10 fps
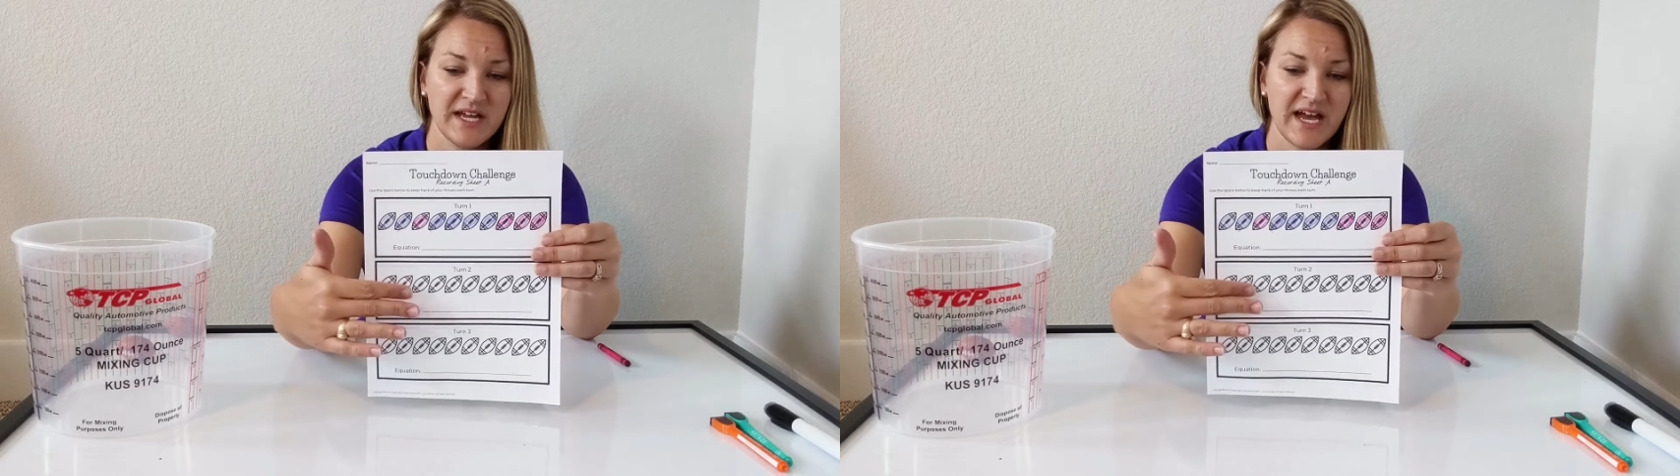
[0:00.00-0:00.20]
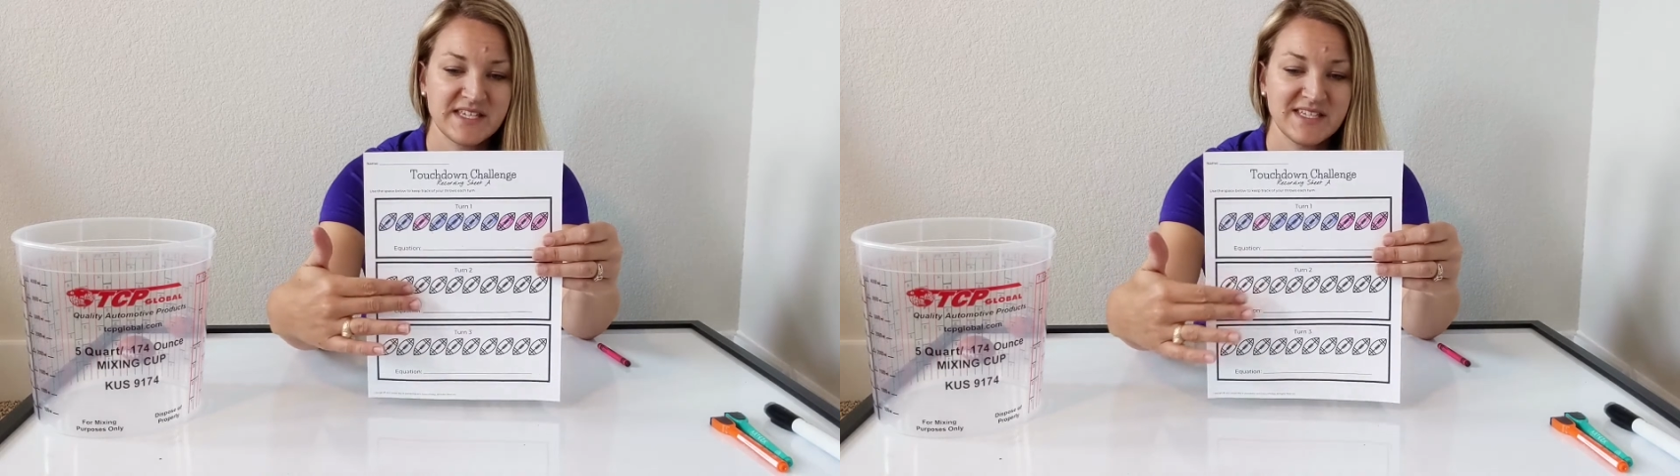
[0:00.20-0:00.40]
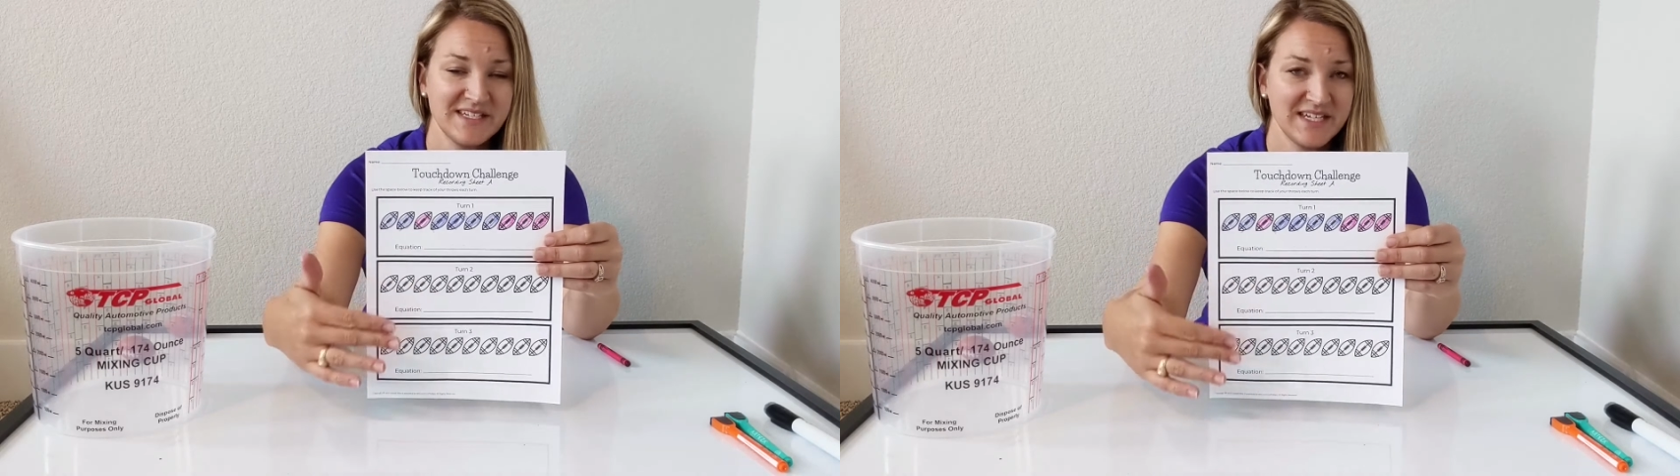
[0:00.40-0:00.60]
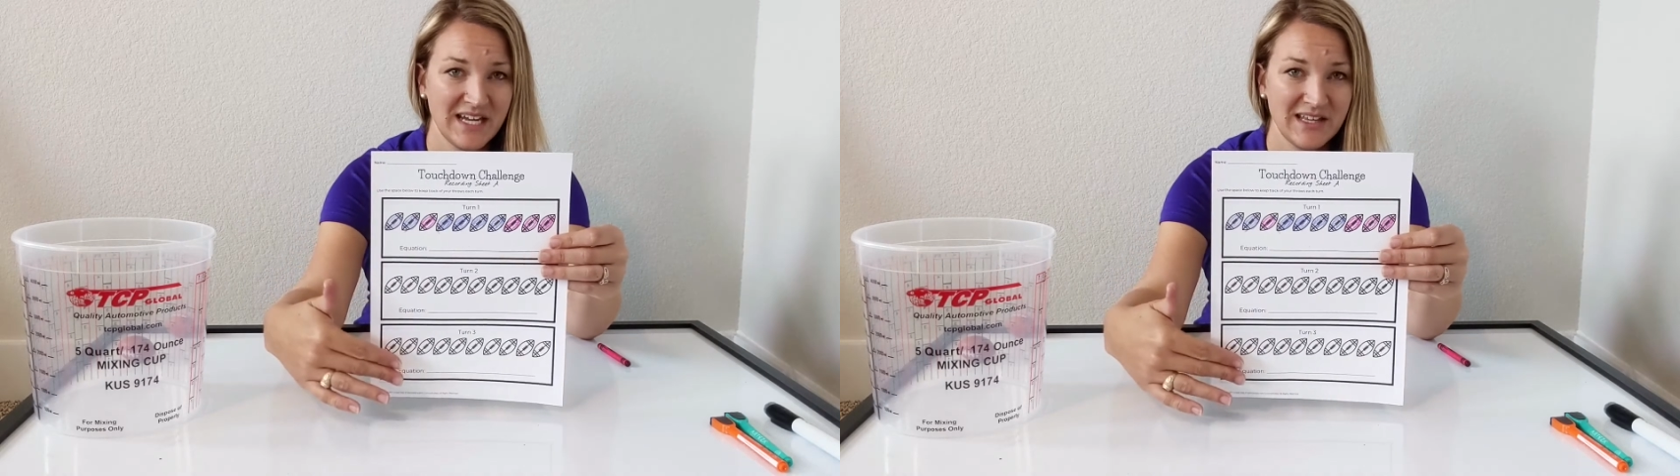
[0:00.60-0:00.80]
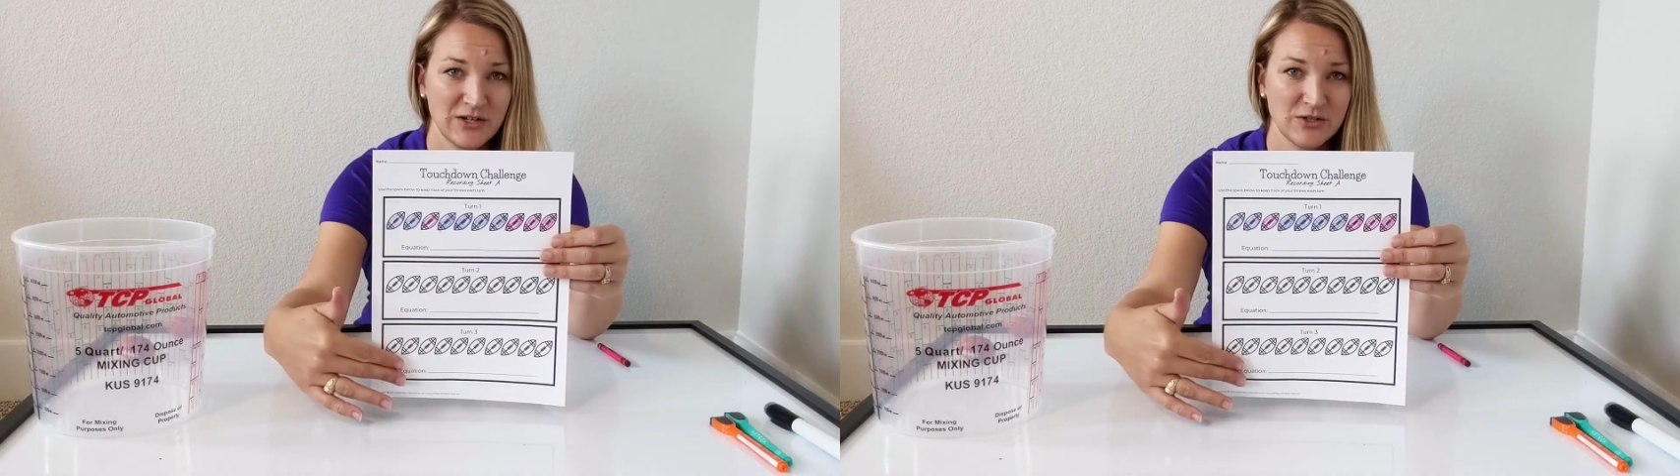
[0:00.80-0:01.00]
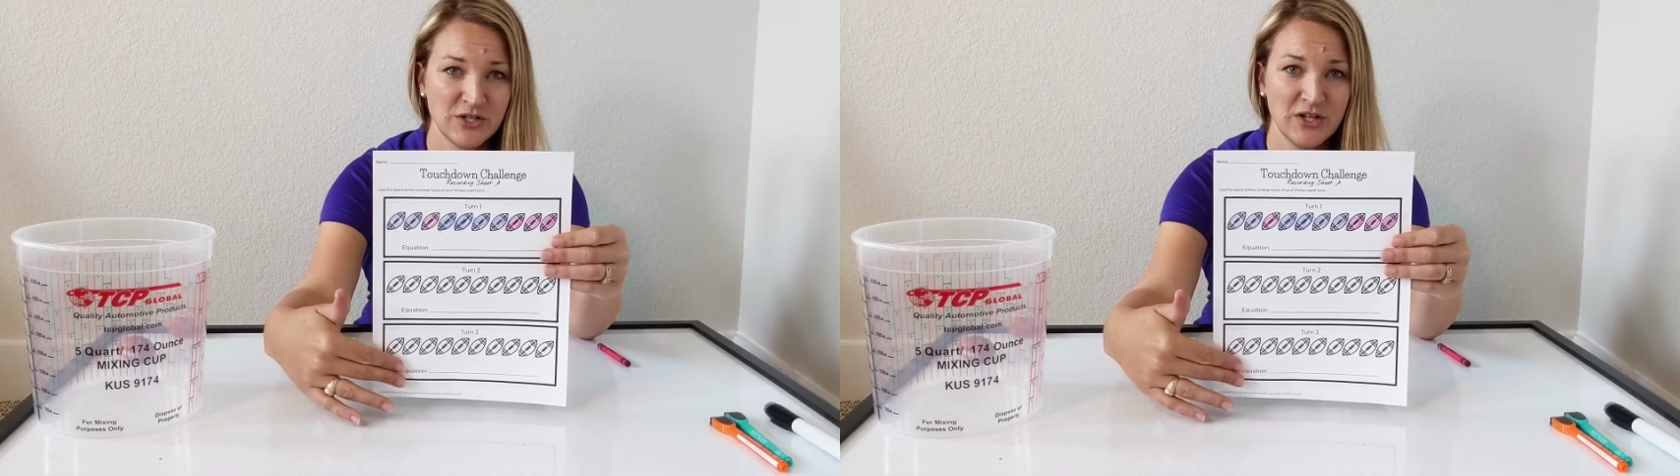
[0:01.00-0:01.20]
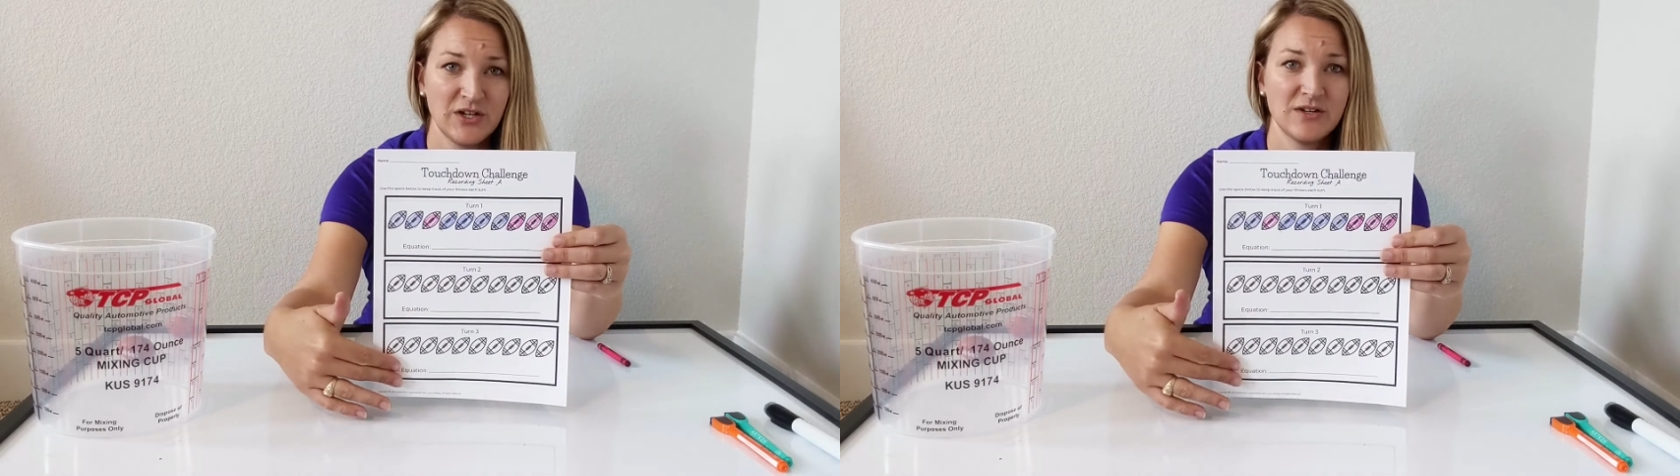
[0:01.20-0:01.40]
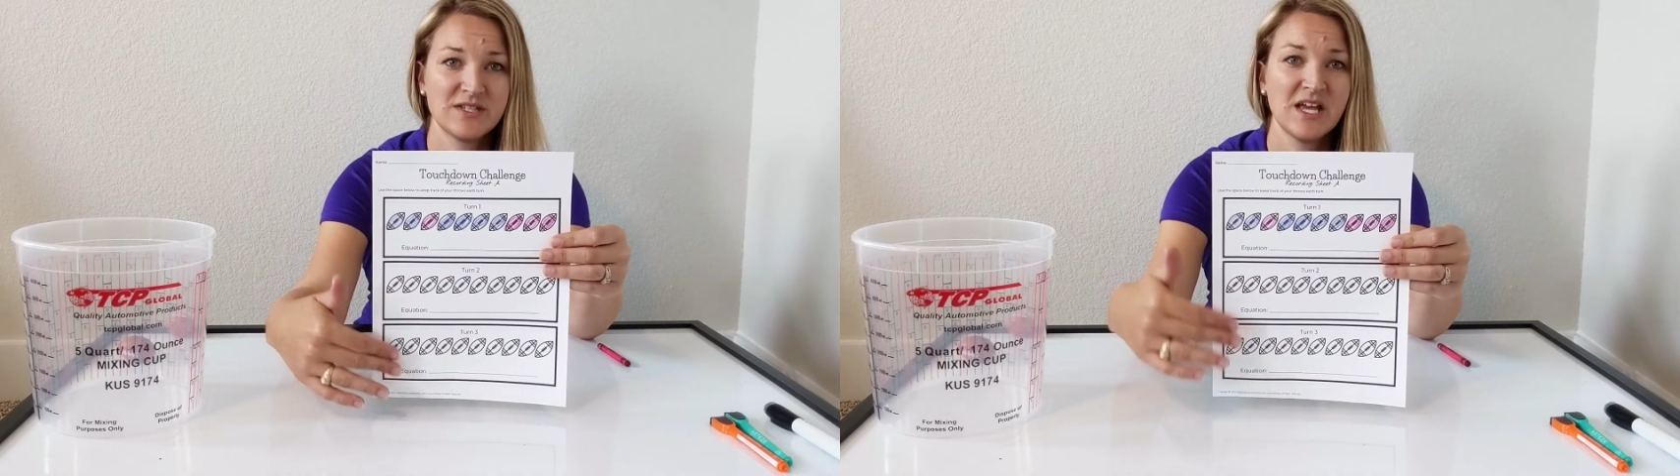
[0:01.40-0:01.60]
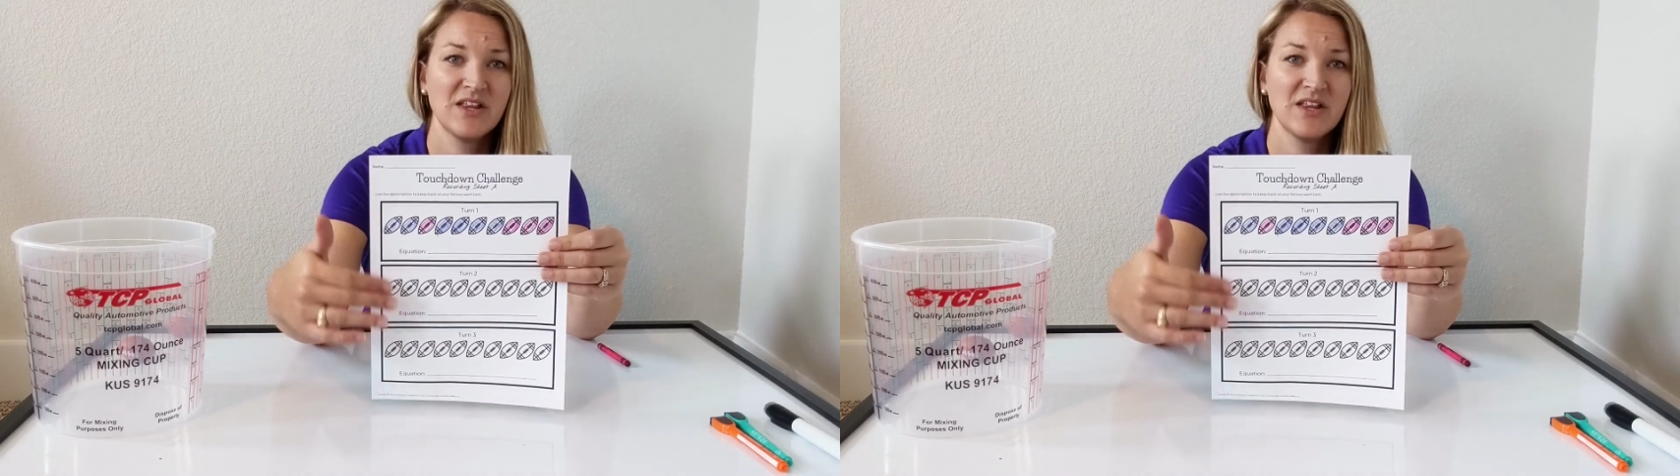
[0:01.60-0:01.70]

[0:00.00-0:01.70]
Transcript: as they take their turns,